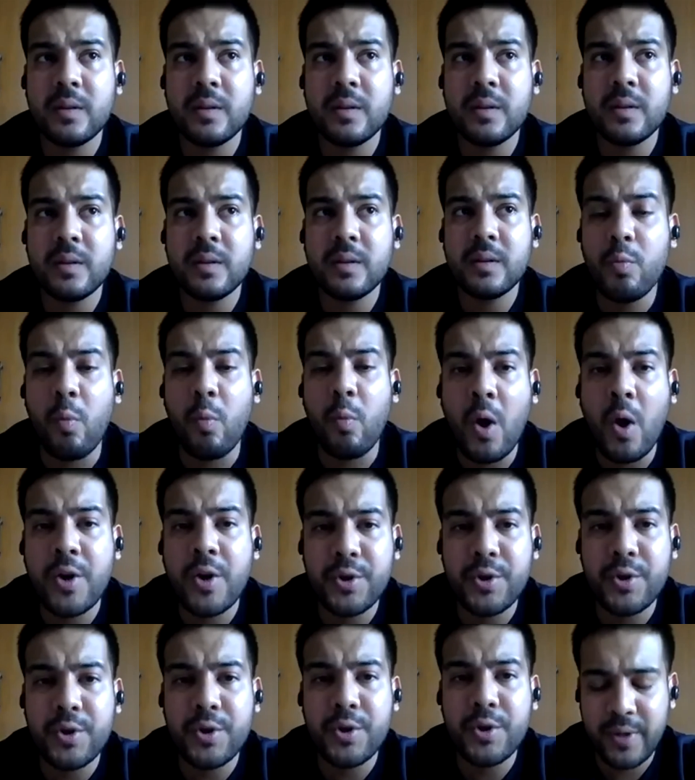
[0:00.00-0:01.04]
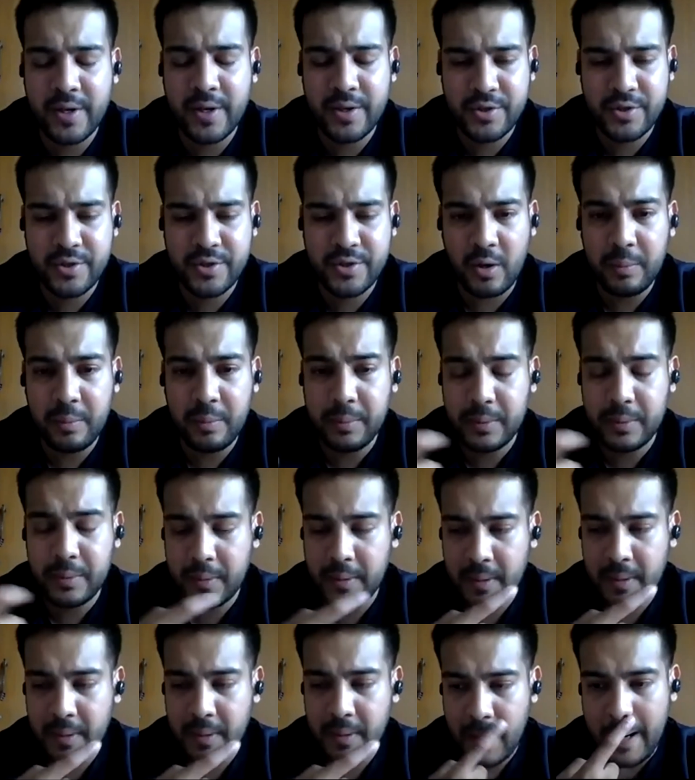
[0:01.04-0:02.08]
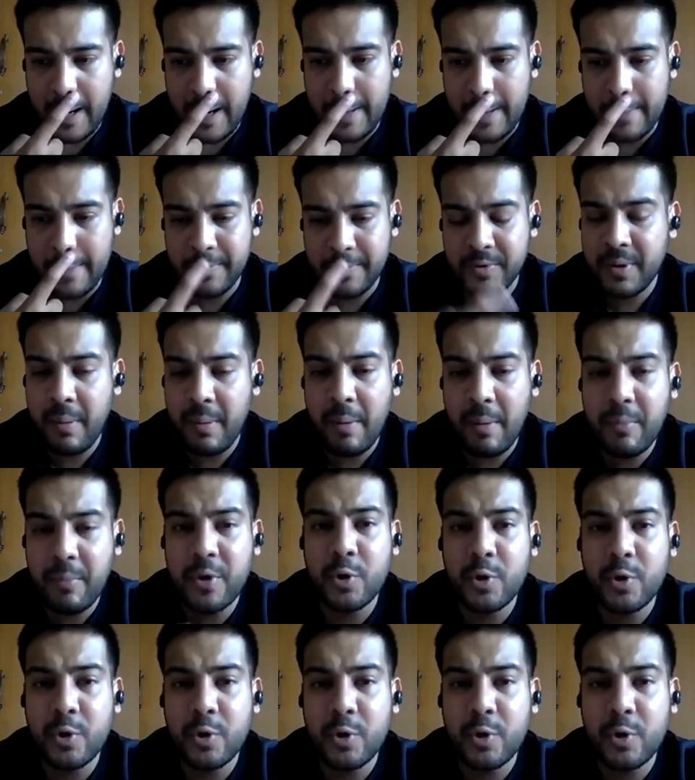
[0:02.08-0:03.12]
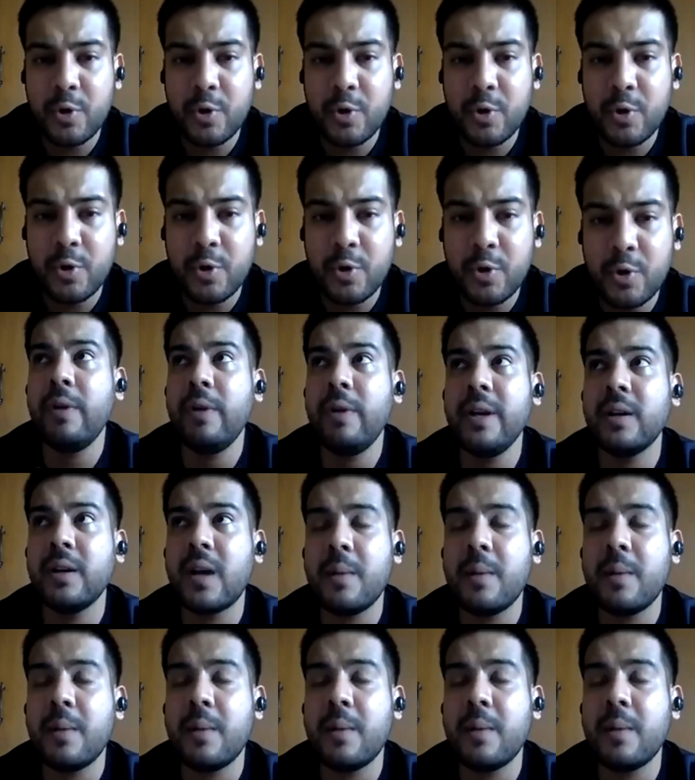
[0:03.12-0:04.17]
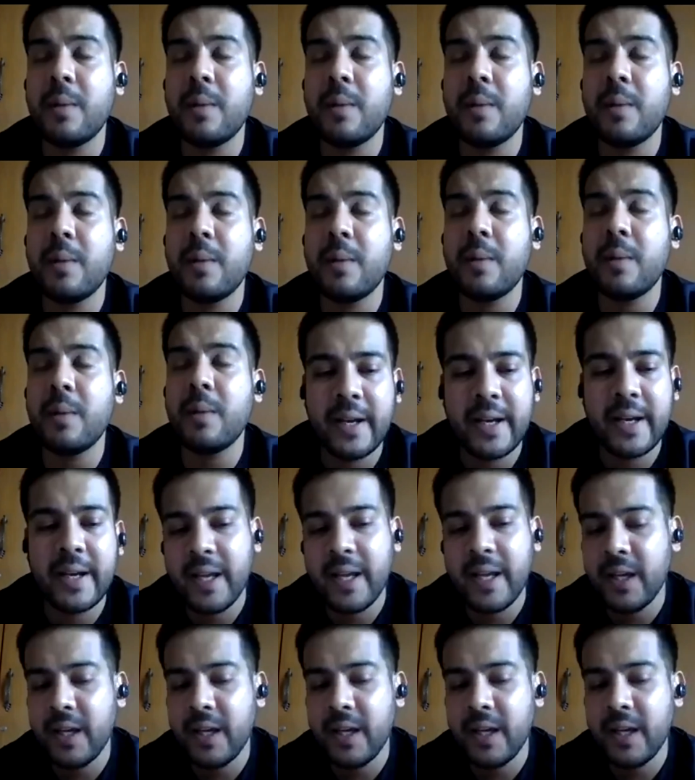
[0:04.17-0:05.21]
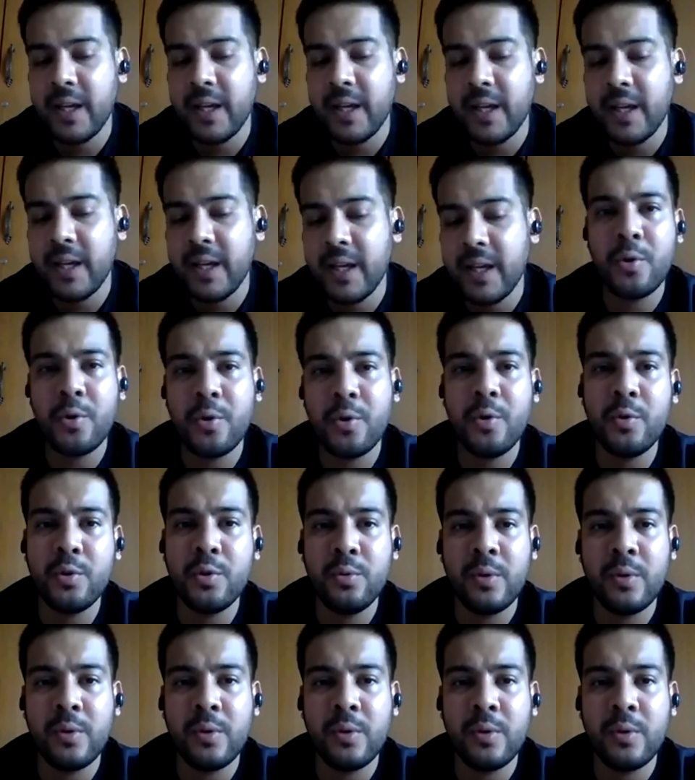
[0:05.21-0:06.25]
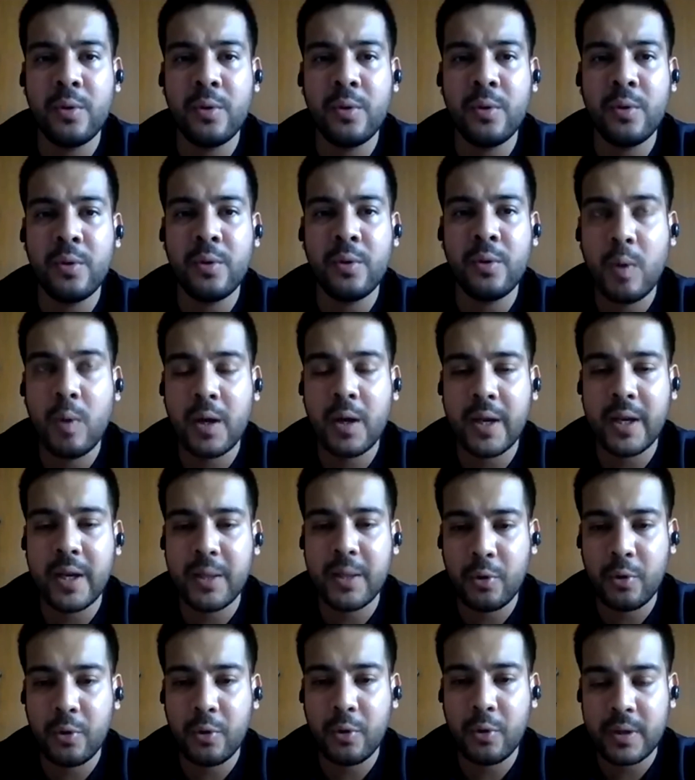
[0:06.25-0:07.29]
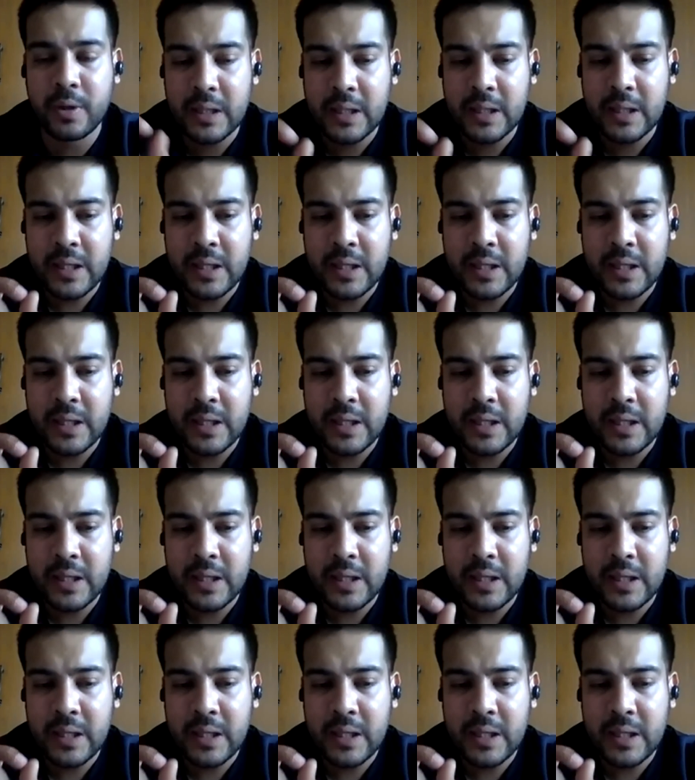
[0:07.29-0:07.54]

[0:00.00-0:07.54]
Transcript: they don't want to do their job. Remember, no one comes to work saying that, hey, I'm not going to work anymore.